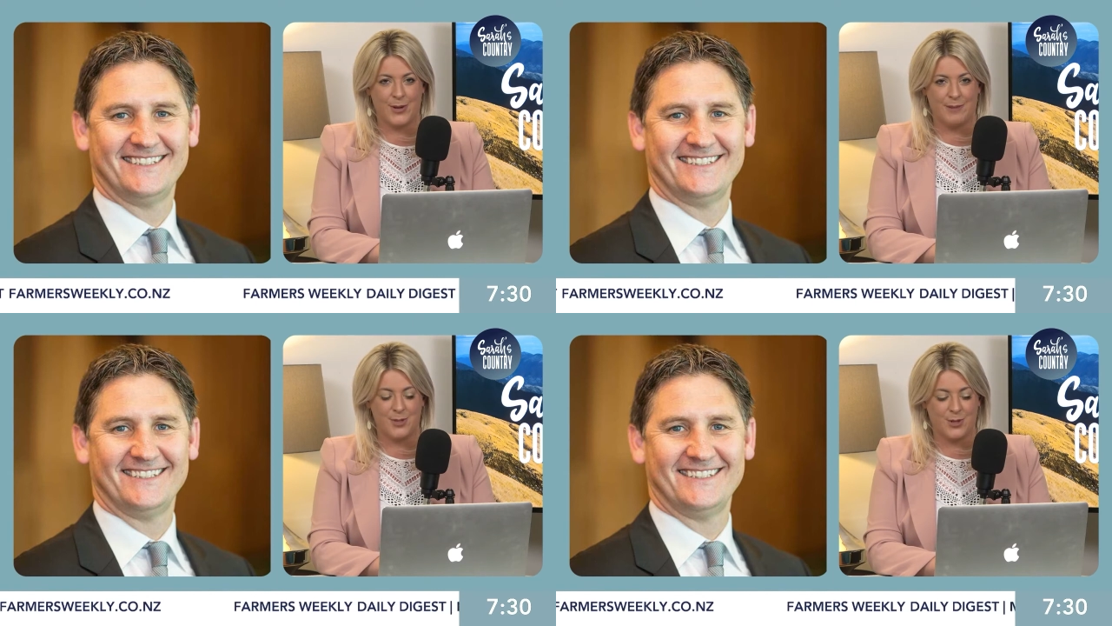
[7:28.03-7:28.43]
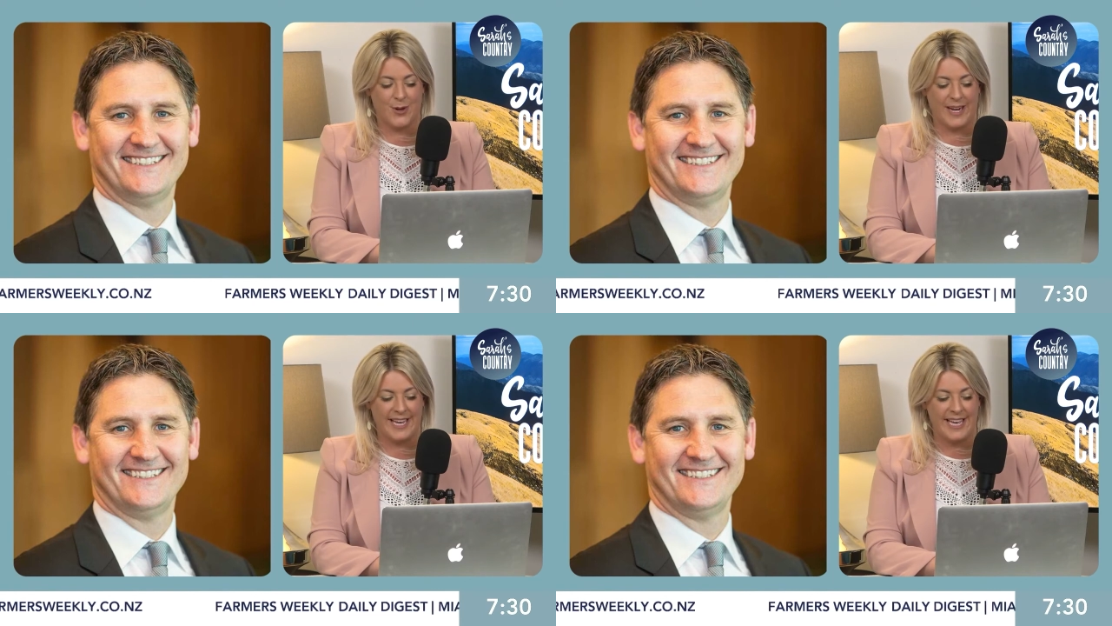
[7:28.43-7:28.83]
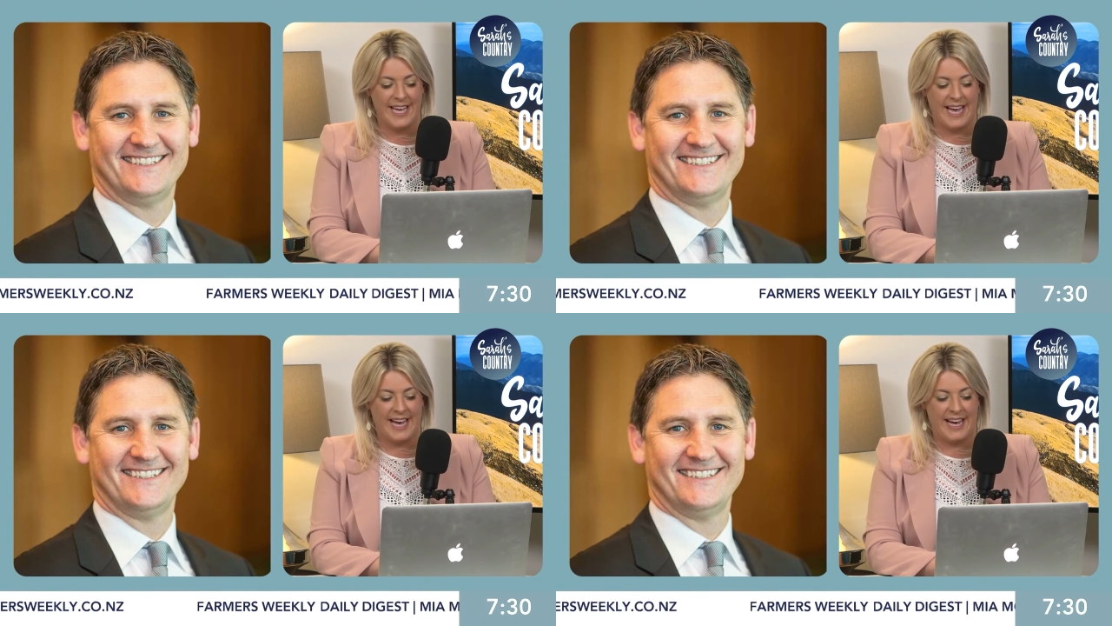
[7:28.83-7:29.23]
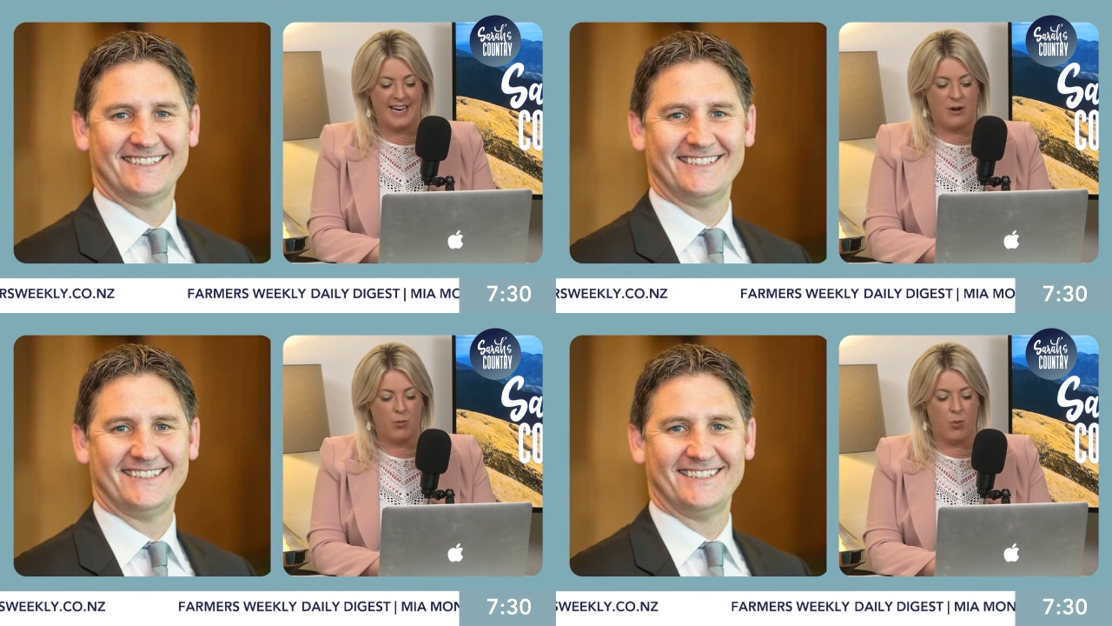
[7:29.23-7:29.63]
Speaker 1: program, Scotty.
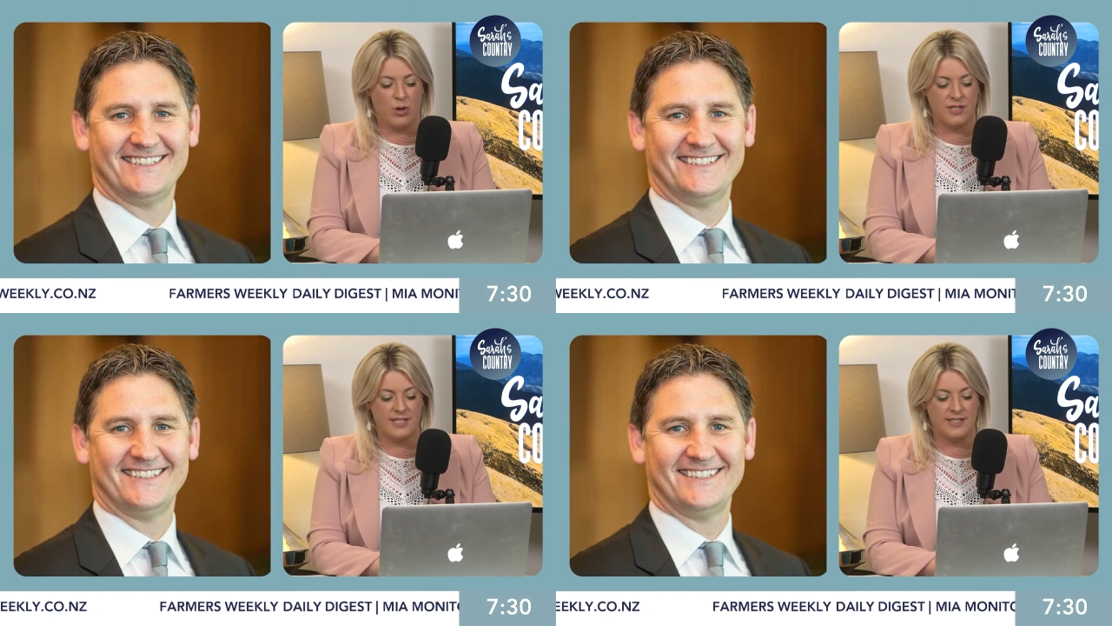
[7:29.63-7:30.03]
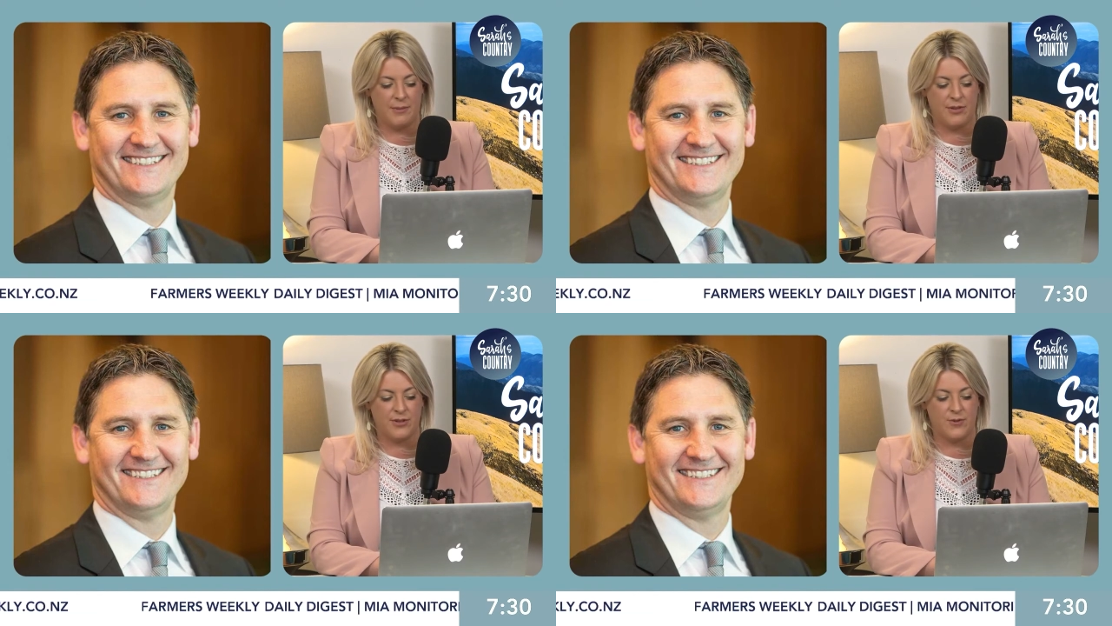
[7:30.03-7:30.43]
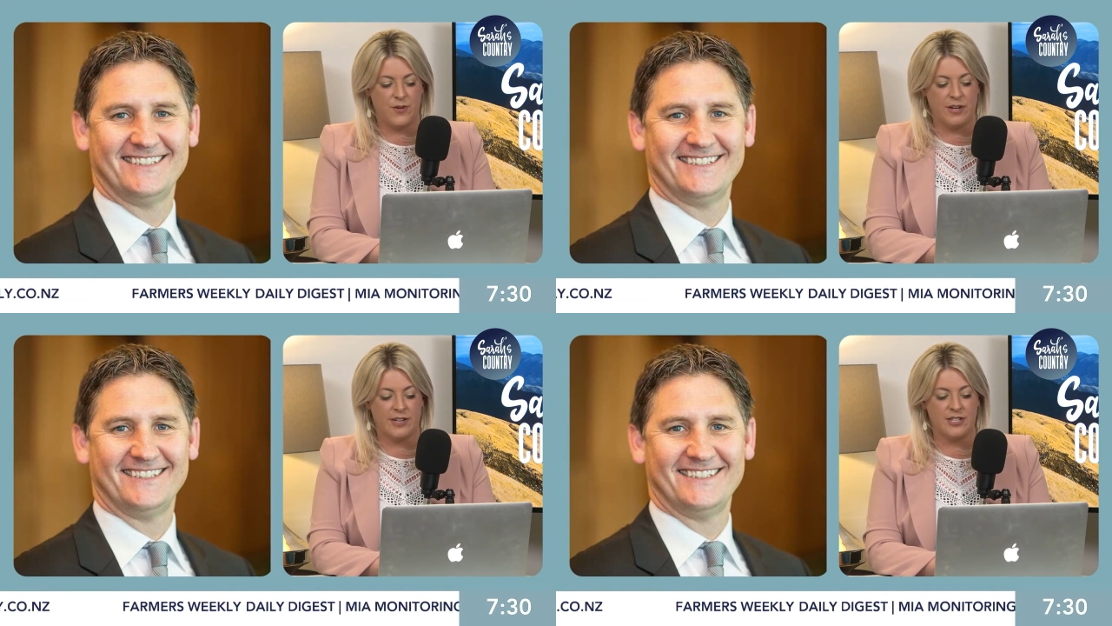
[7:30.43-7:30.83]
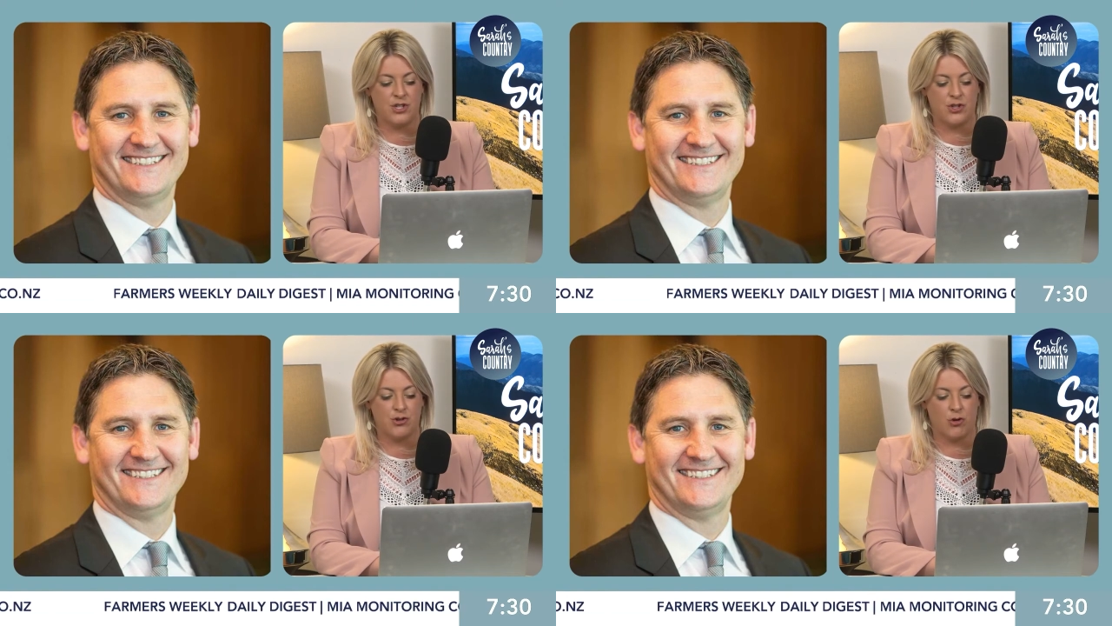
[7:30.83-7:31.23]
Uh, what are some of those very
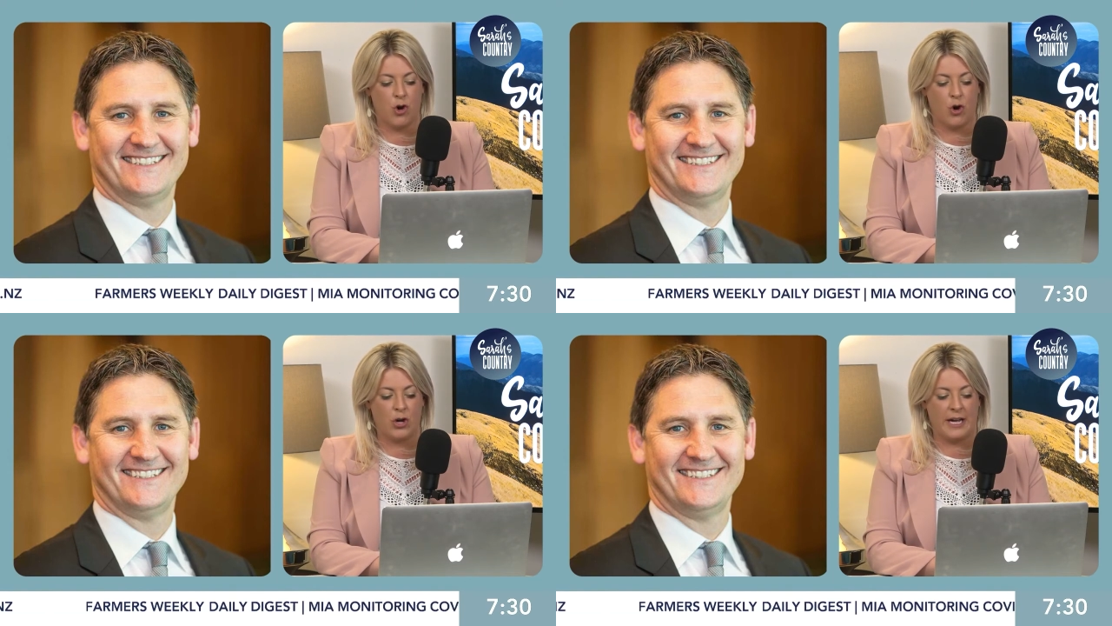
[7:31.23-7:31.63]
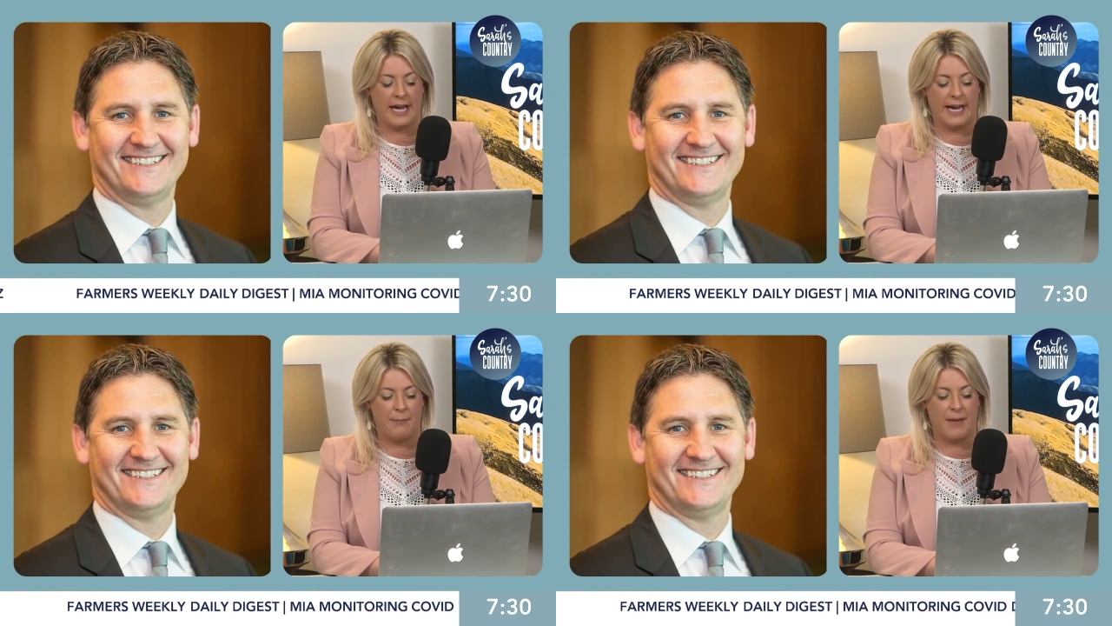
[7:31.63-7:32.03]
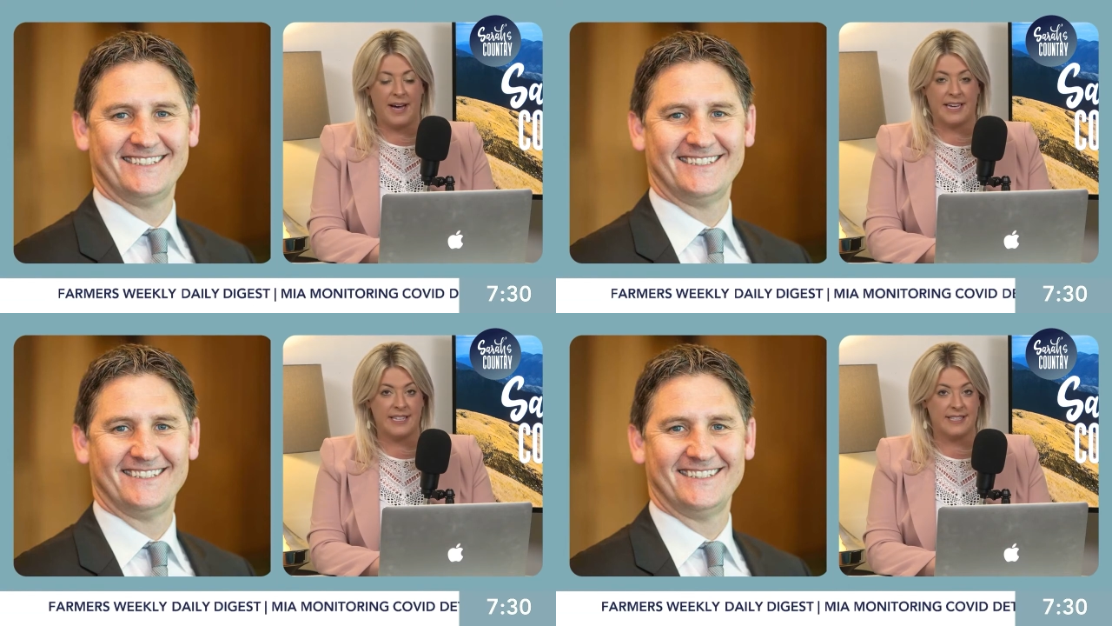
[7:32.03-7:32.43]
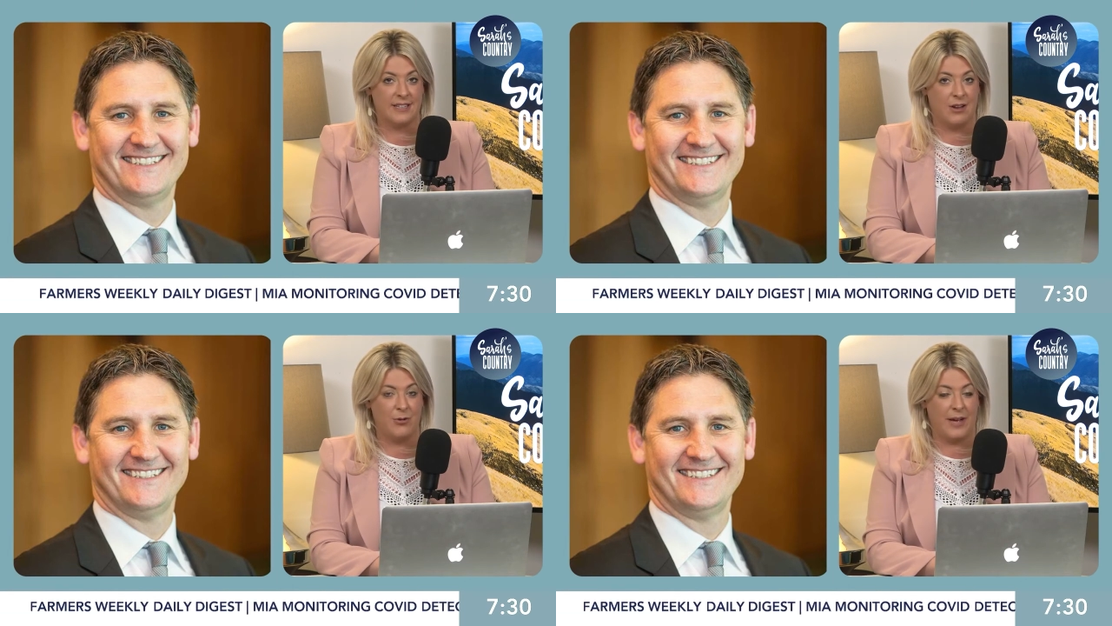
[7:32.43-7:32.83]
strong uh,
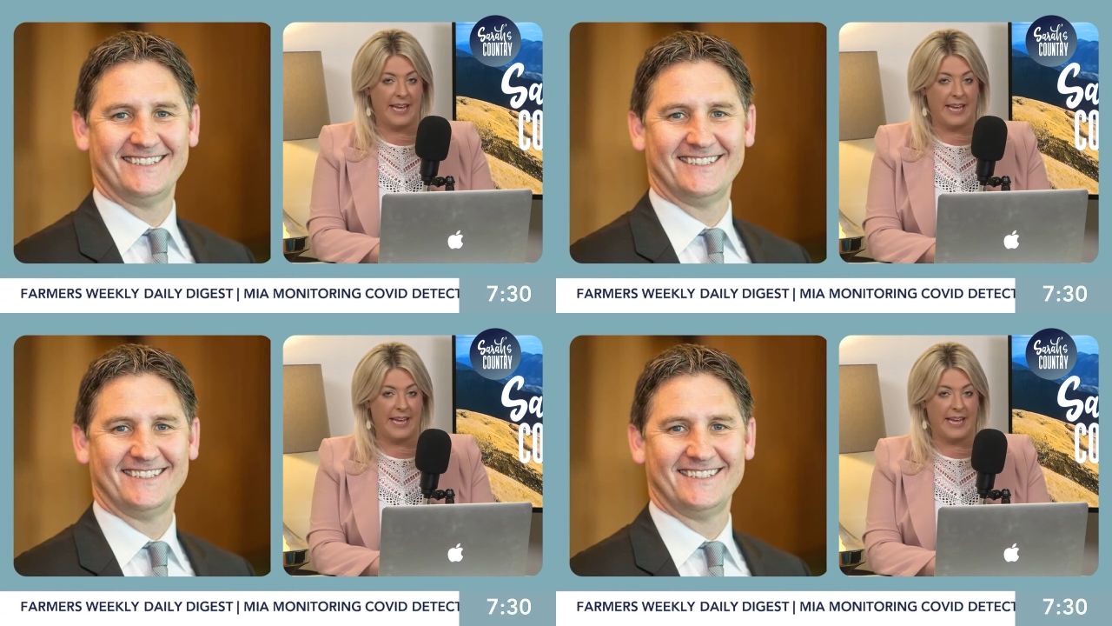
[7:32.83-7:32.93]
markets and